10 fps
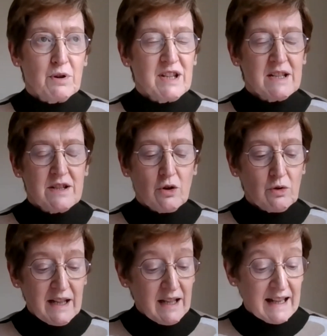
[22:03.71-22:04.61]
But it
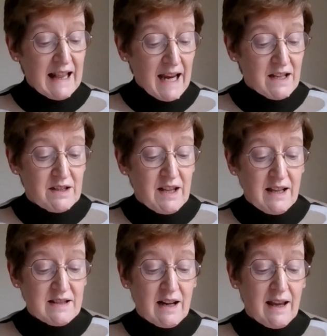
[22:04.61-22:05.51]
totally neglected
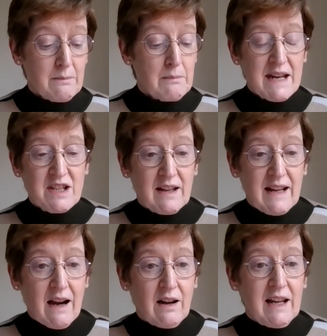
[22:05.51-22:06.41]
things like medical
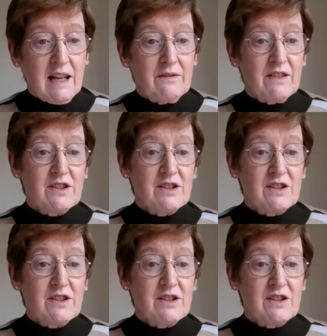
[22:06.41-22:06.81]
care leave,